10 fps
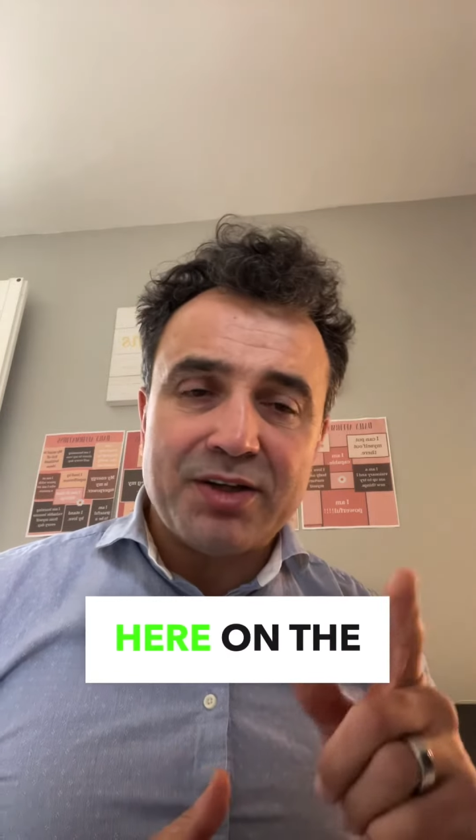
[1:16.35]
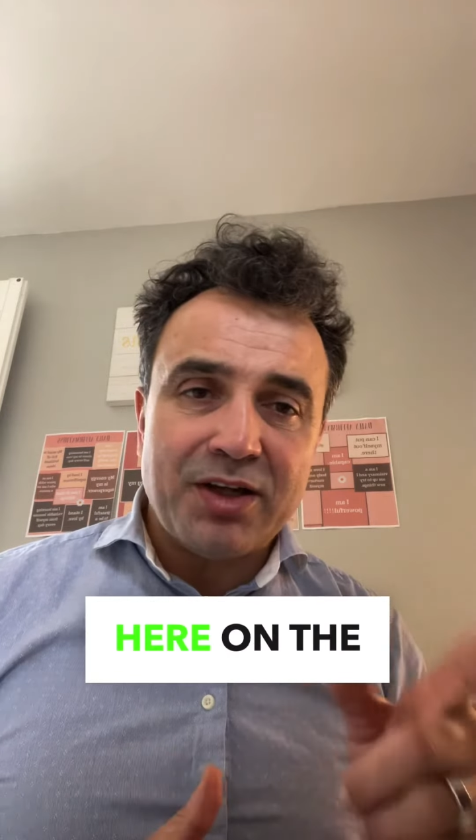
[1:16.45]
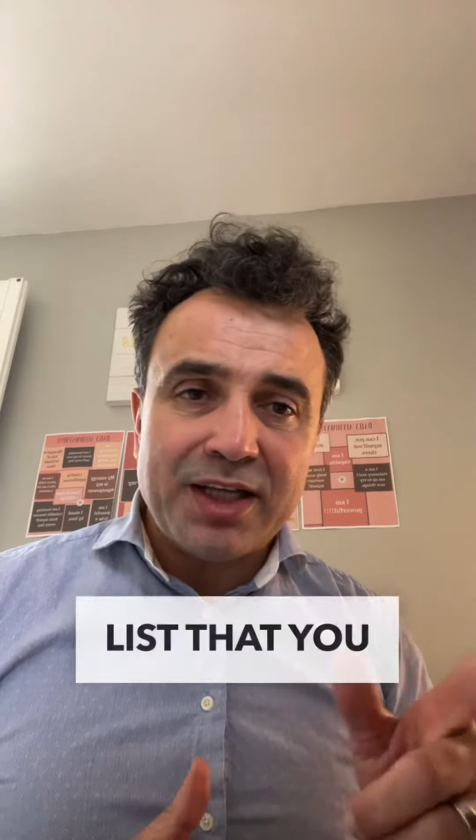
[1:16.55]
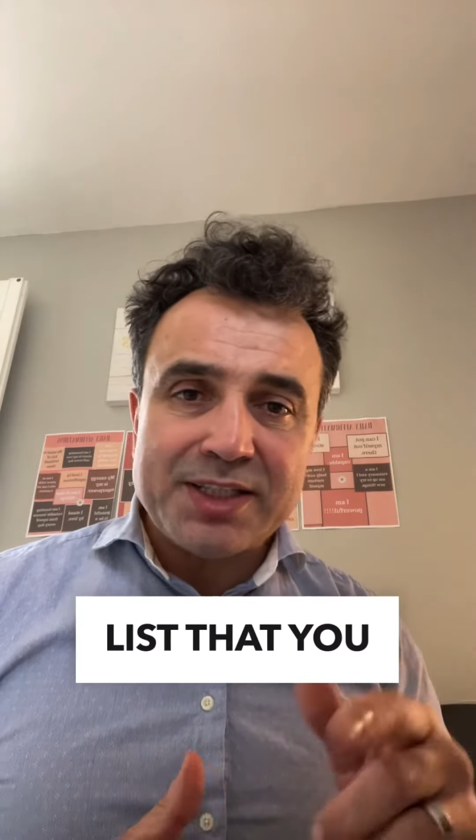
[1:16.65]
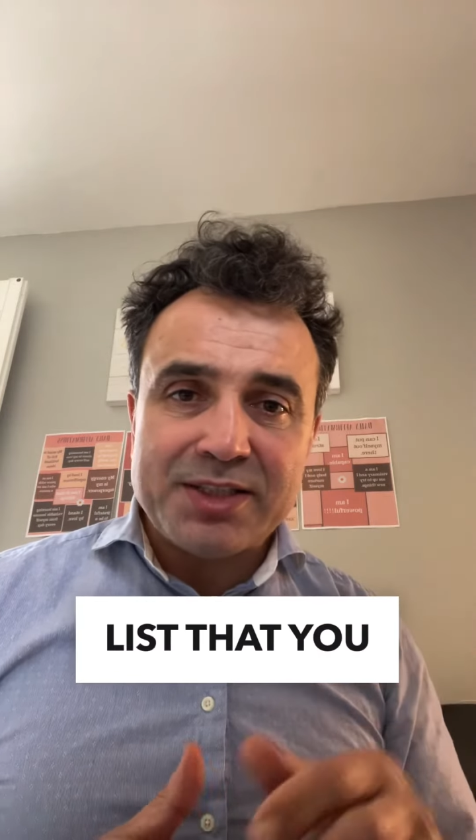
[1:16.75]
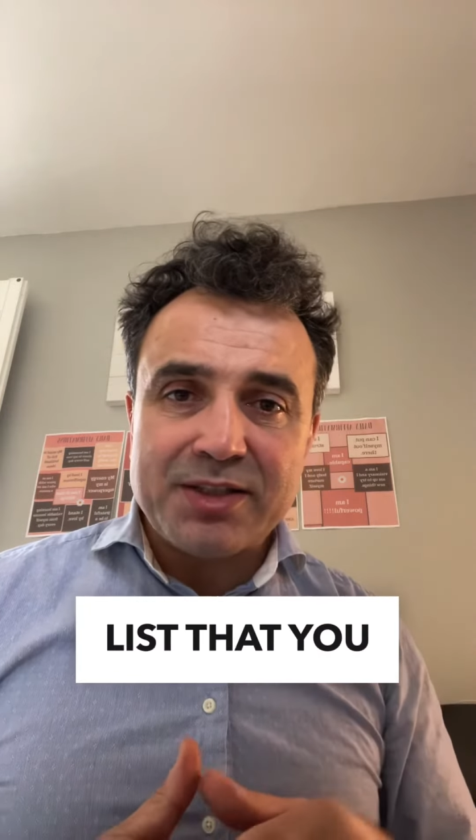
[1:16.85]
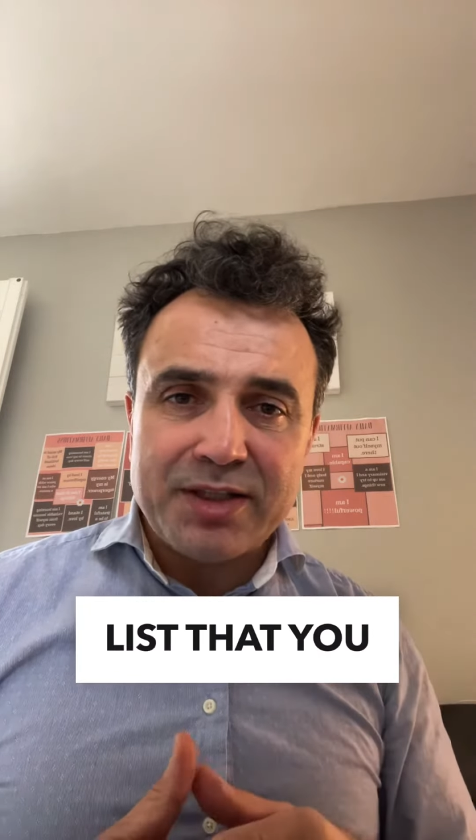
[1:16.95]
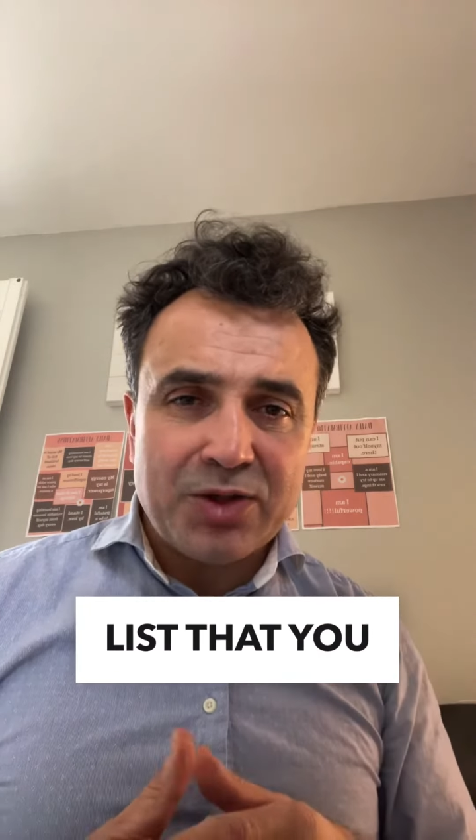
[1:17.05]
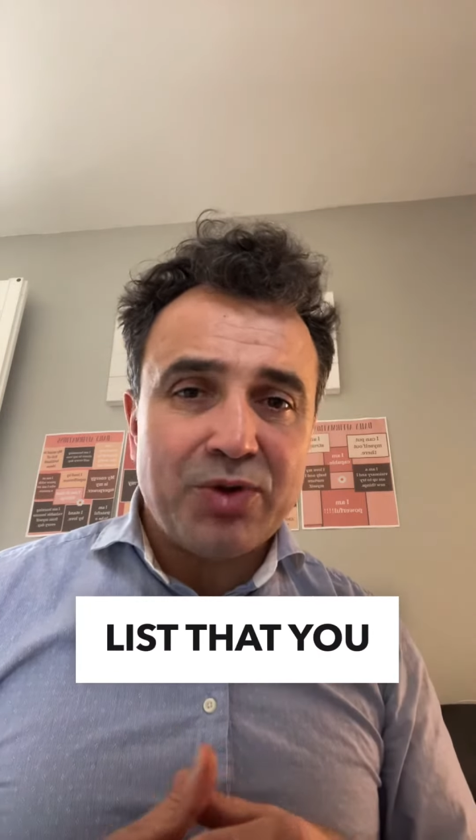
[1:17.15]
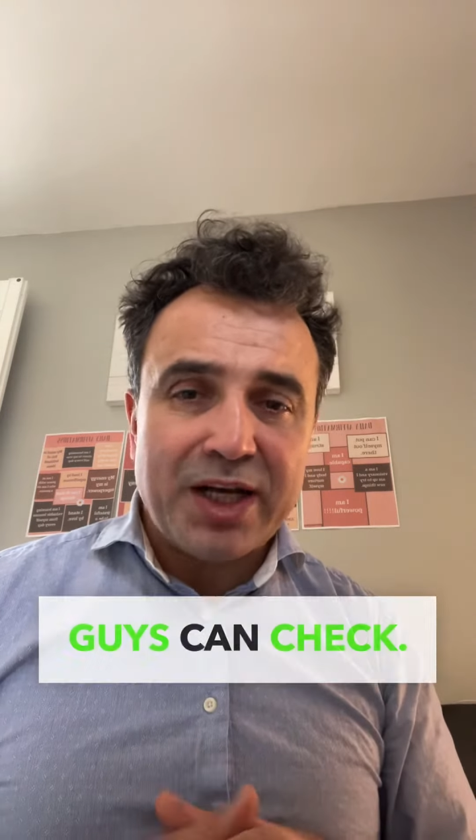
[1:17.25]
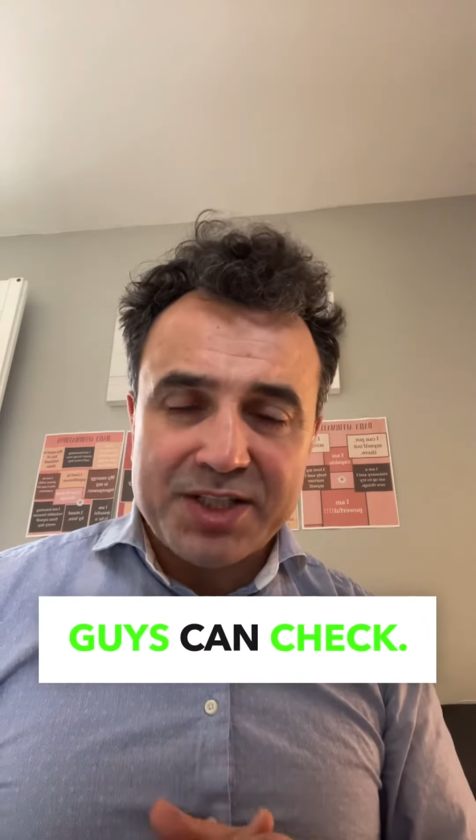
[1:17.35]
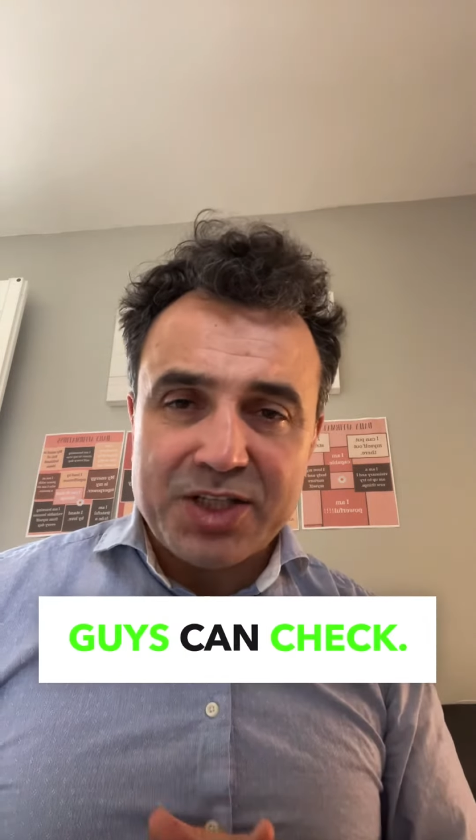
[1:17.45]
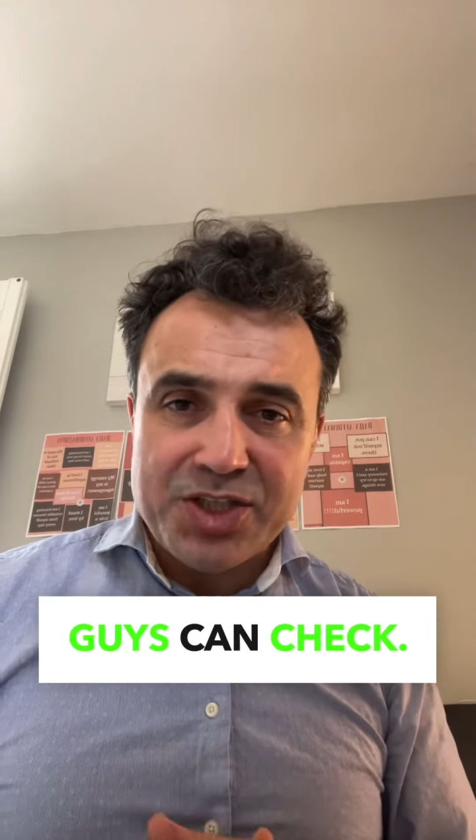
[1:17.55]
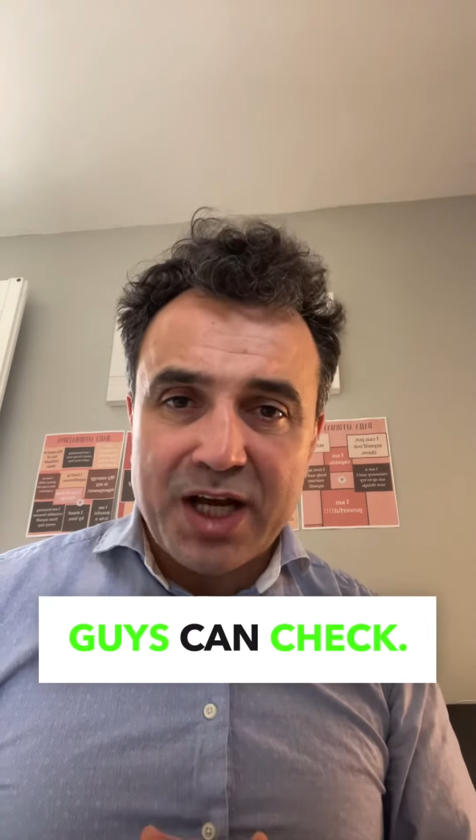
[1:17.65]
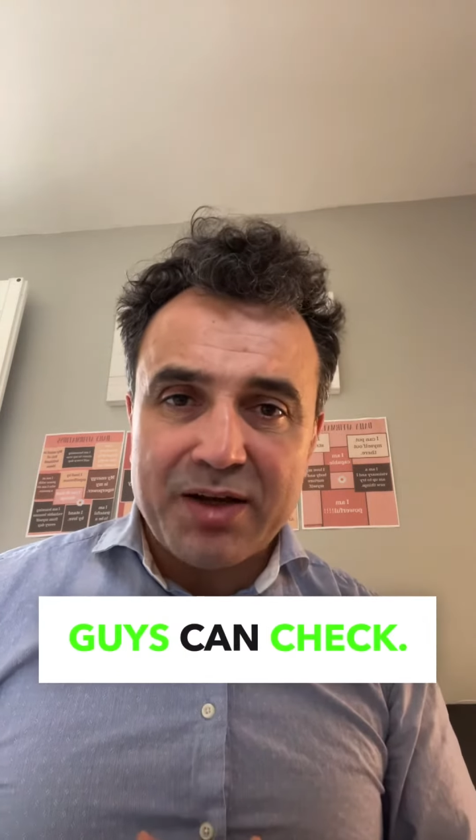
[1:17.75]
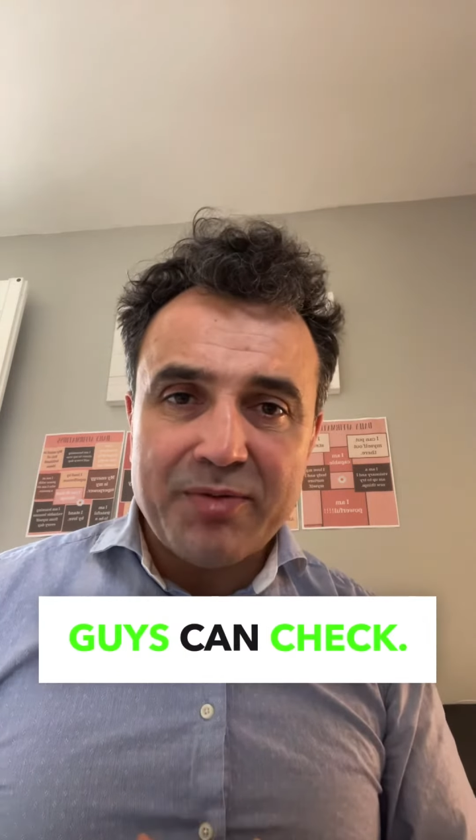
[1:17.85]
the list that you guys can check.